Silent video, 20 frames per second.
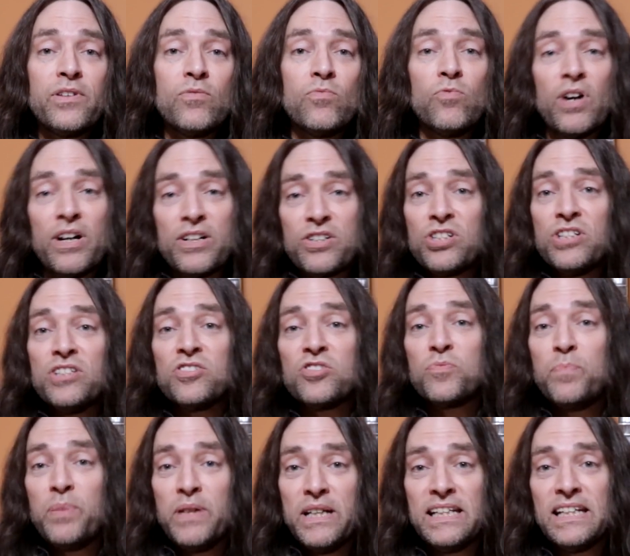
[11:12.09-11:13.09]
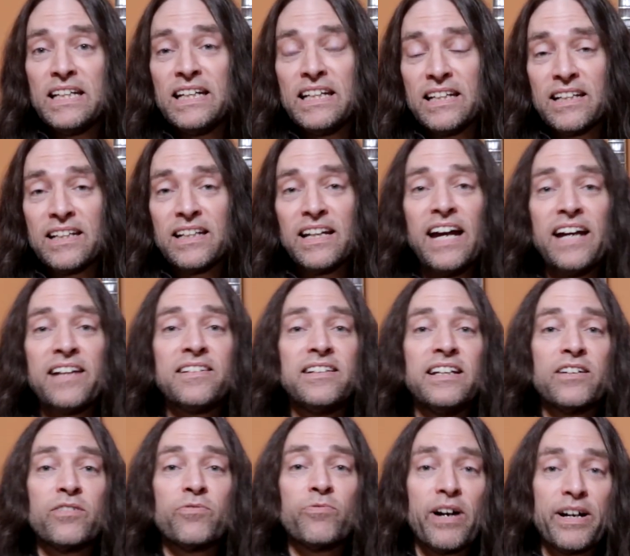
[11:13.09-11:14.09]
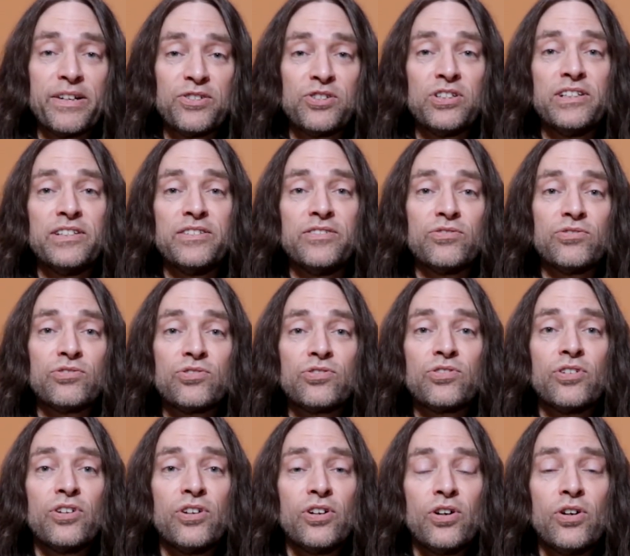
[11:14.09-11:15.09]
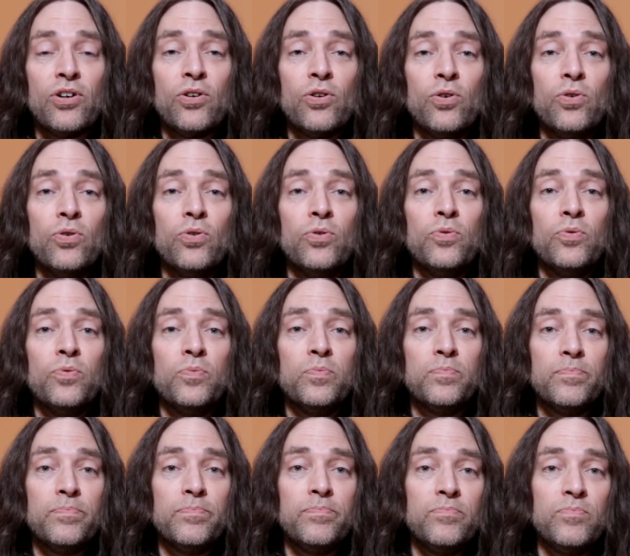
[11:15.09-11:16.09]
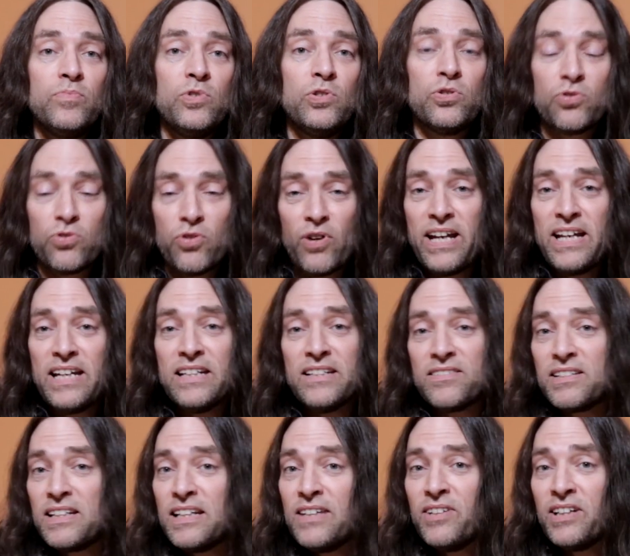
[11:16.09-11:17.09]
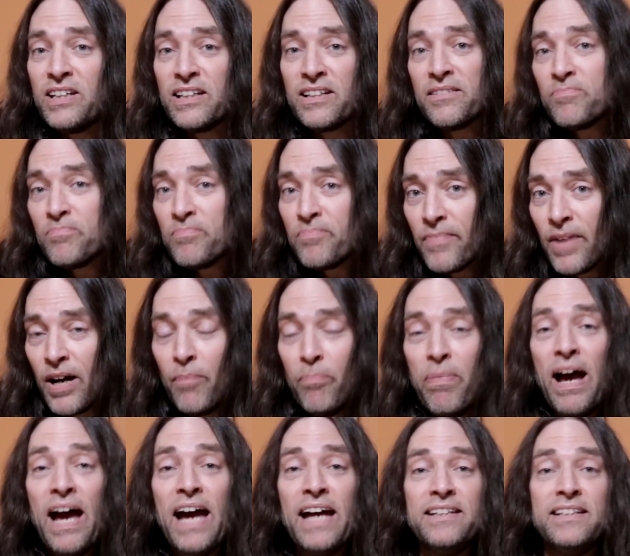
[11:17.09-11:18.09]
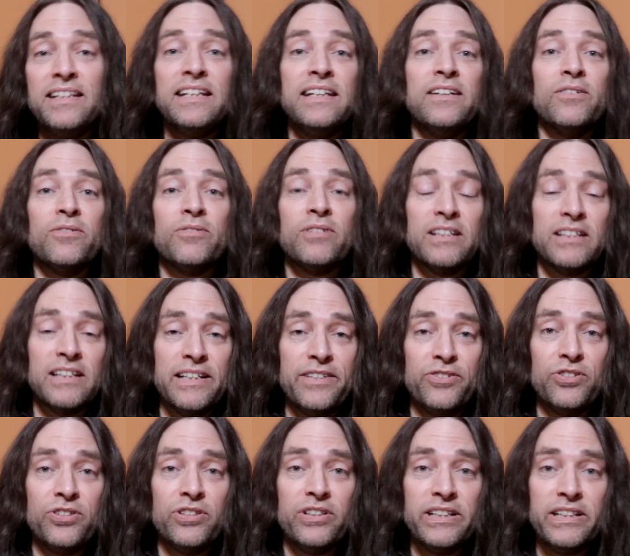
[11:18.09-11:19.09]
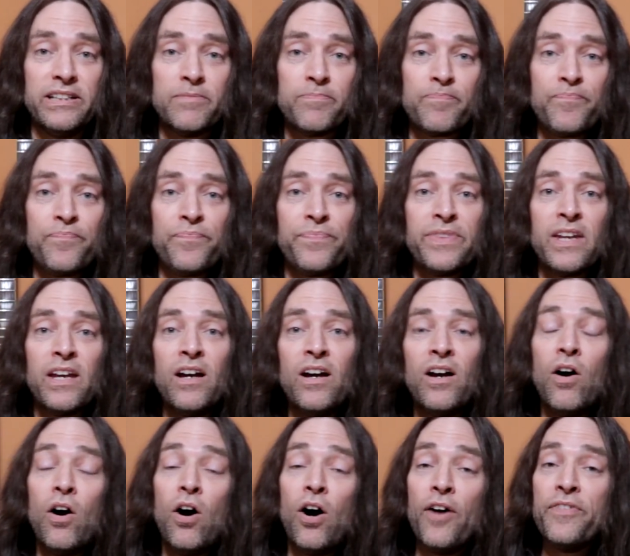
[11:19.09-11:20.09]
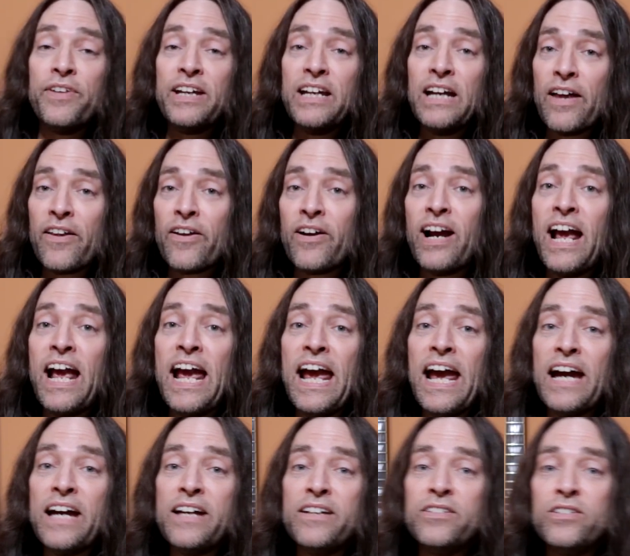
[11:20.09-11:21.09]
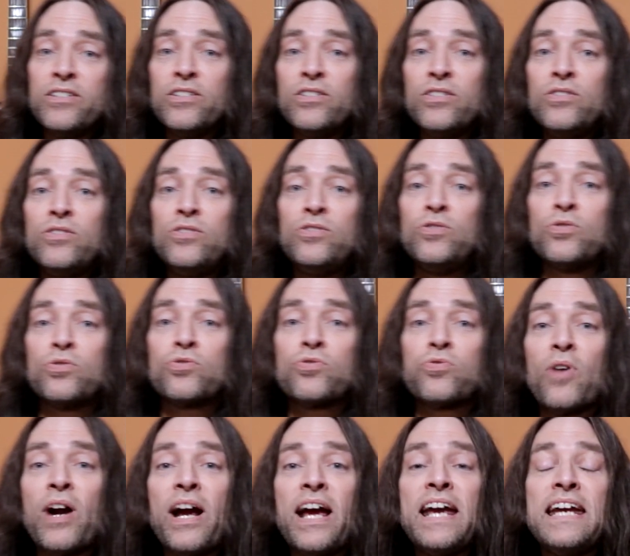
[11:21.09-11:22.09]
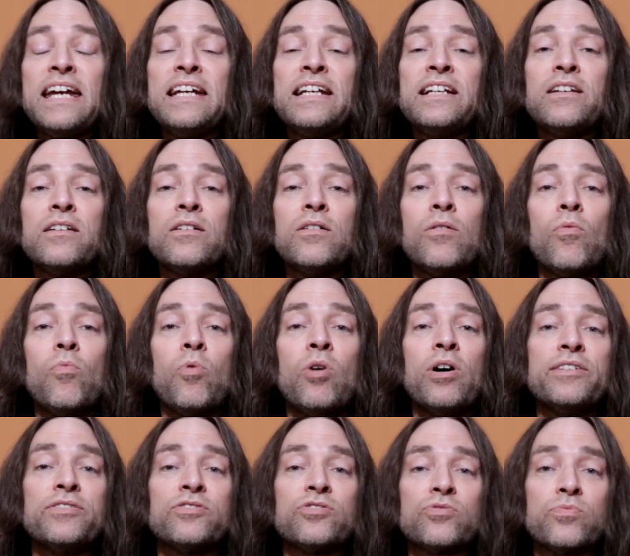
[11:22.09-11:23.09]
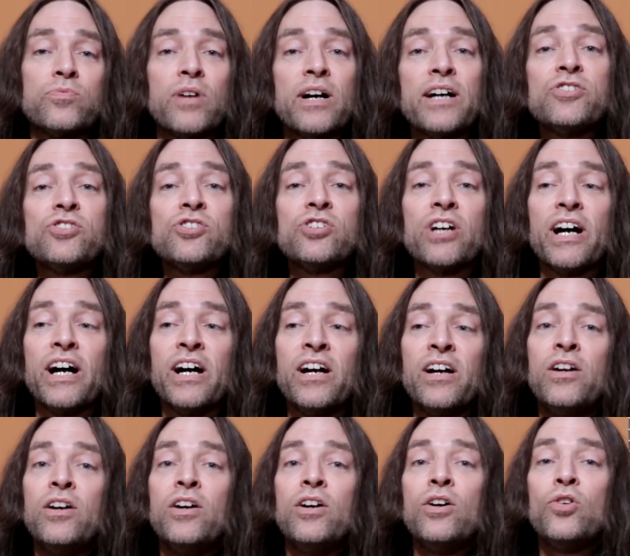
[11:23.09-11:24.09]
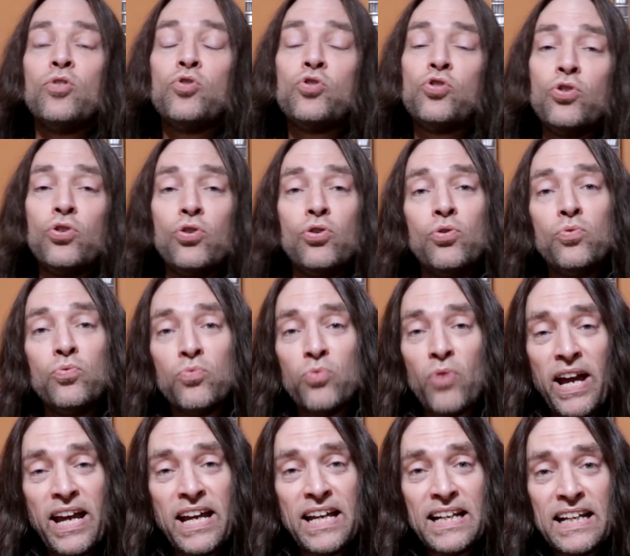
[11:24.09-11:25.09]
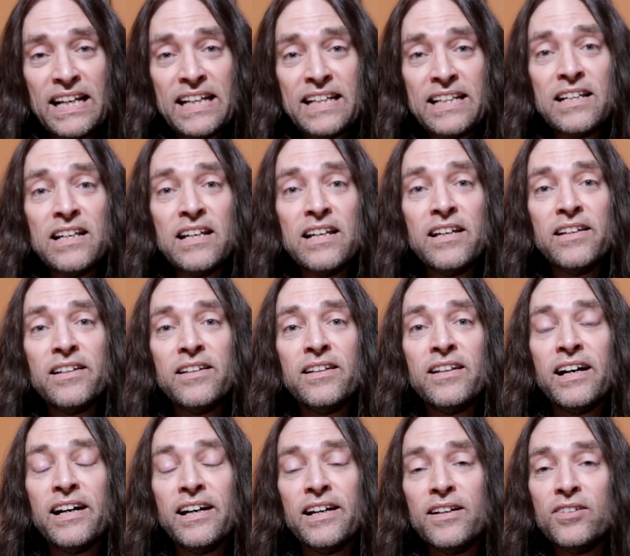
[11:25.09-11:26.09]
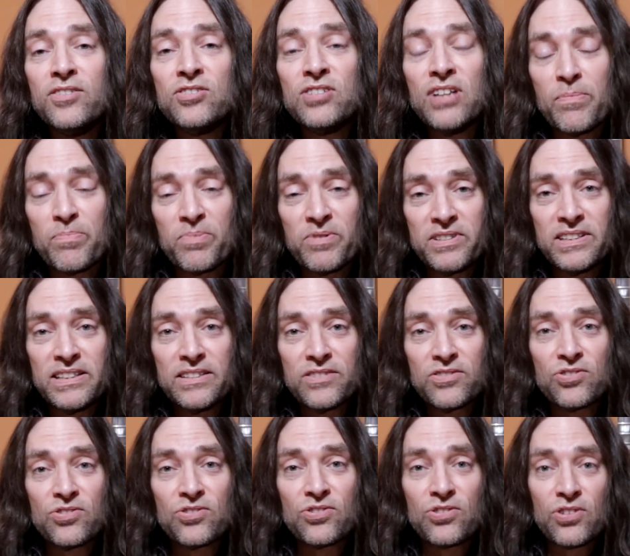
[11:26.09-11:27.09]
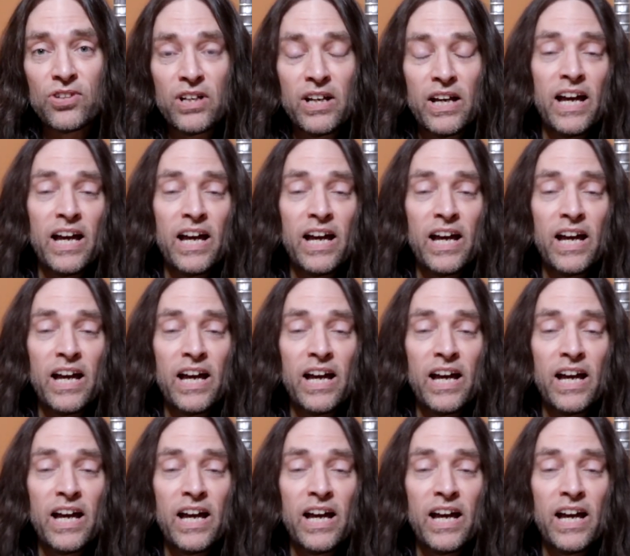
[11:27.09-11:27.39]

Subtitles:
Russian-speaking ethnic Russians who Ukraine is giving a bad deal, allegedly. On the other hand, Ukraine wants Russia to rein in the separatists.